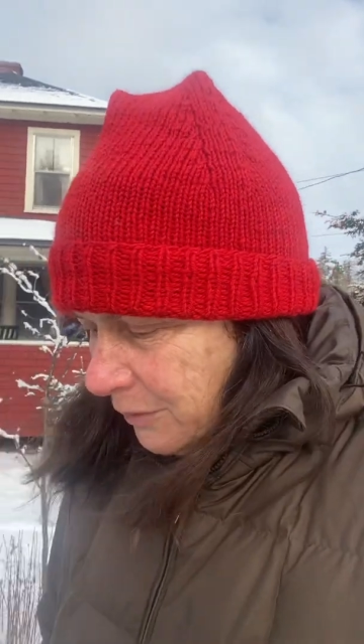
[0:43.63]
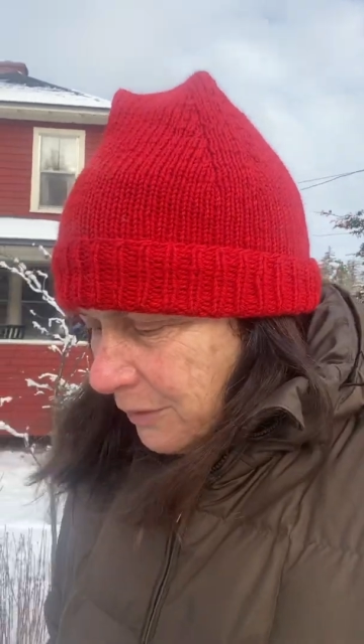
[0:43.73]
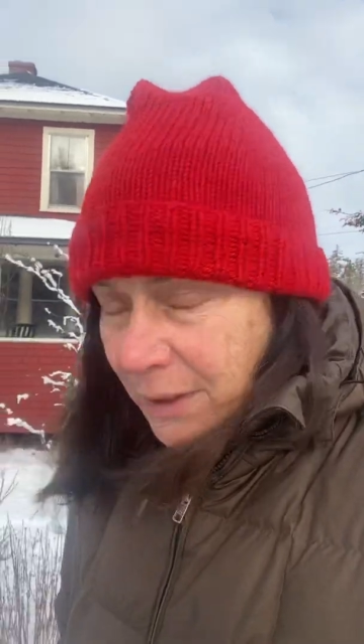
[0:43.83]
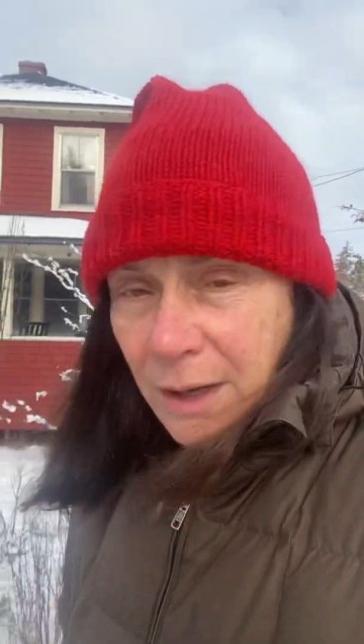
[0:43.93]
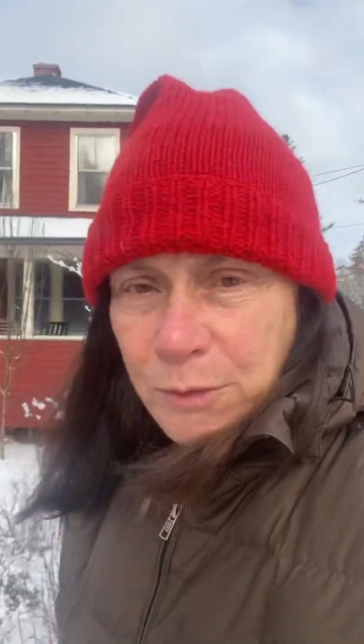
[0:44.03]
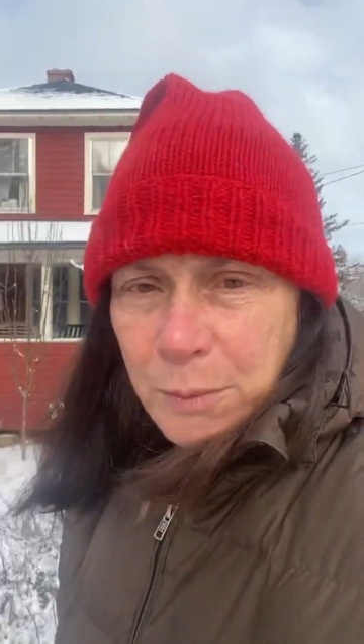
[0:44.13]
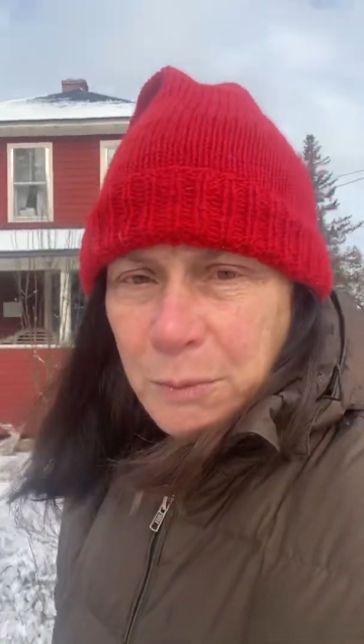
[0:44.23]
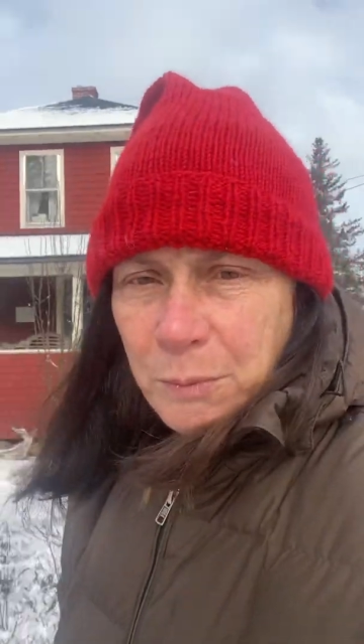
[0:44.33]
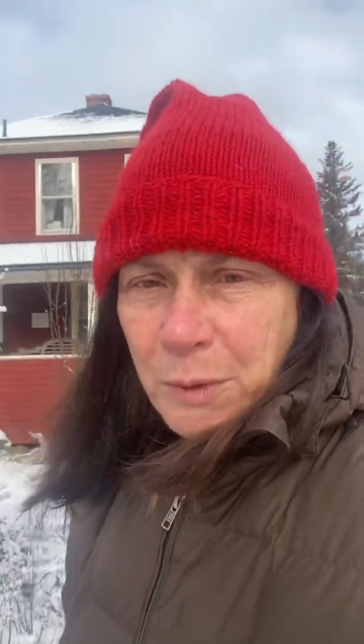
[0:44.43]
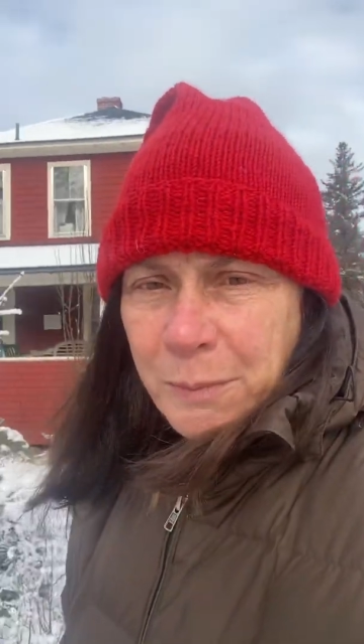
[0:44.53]
in a
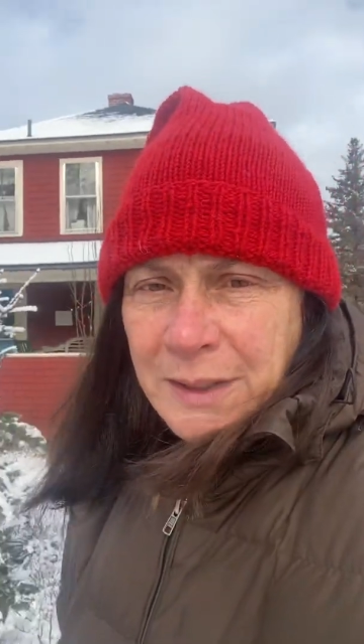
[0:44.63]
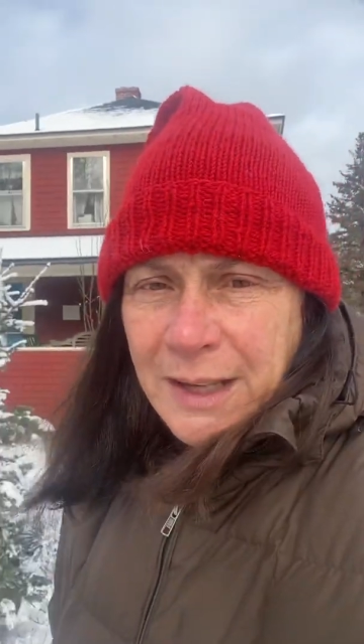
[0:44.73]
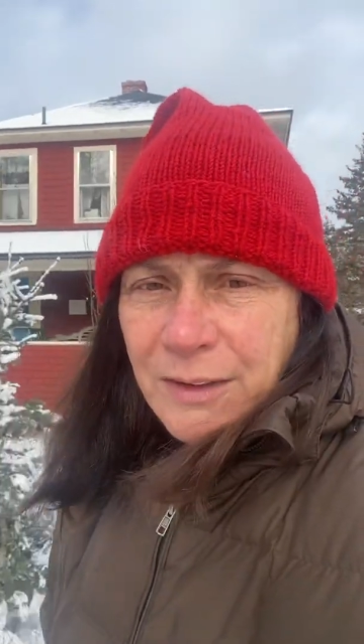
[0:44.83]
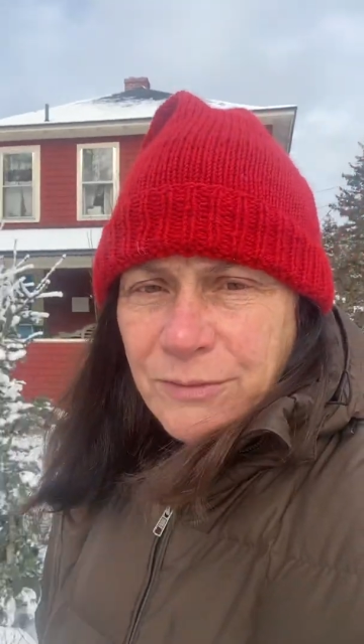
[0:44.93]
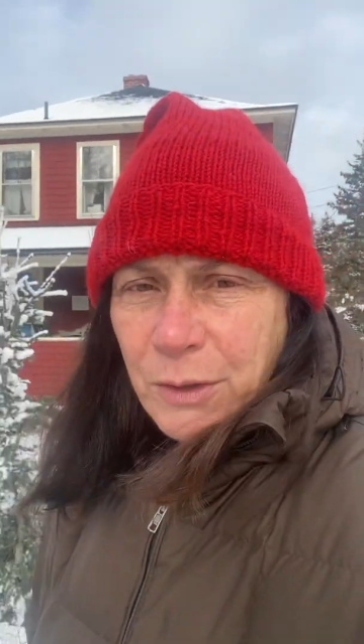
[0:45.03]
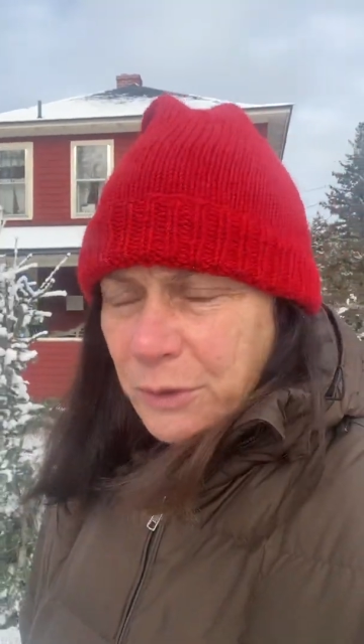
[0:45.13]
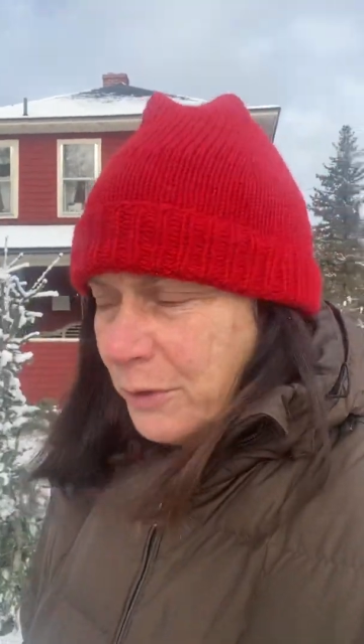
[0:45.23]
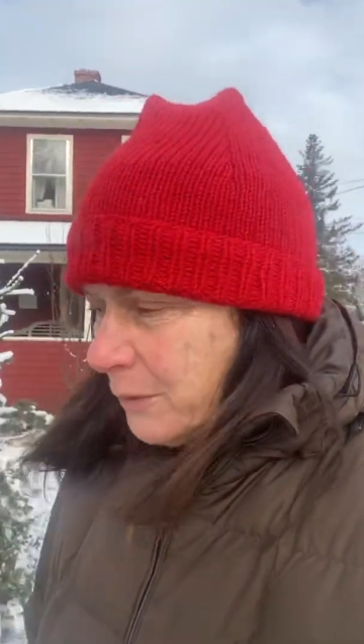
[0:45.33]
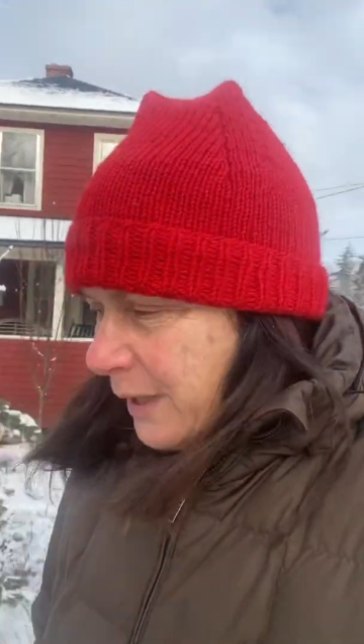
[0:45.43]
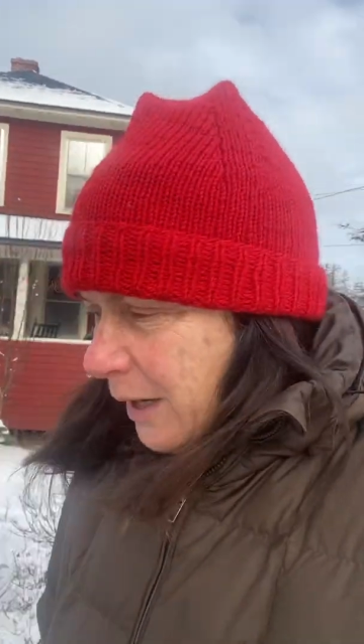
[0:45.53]
comfortable room in Davos,
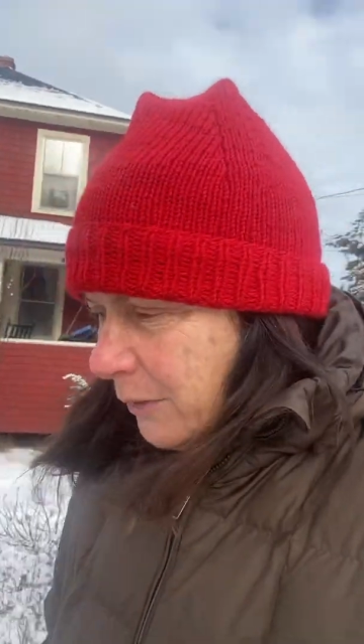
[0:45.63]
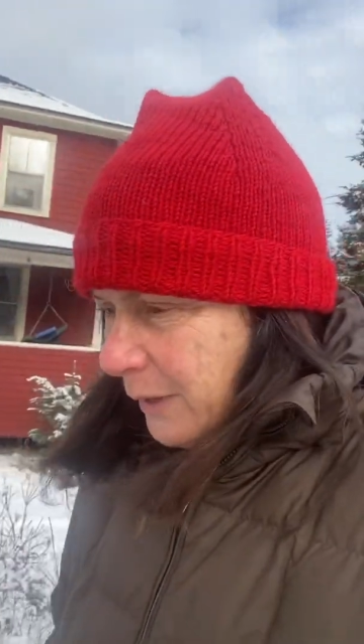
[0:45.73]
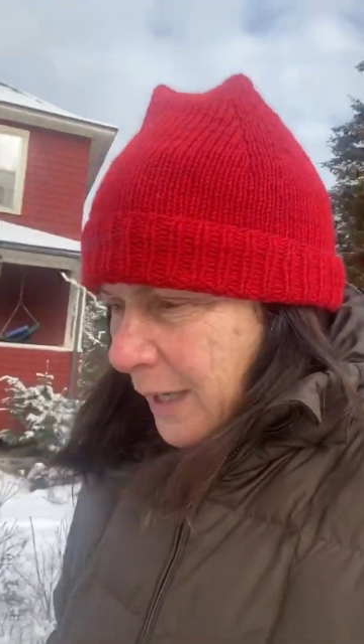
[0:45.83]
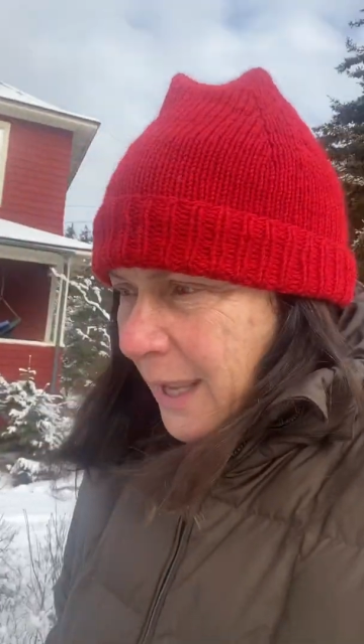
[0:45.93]
no doubt,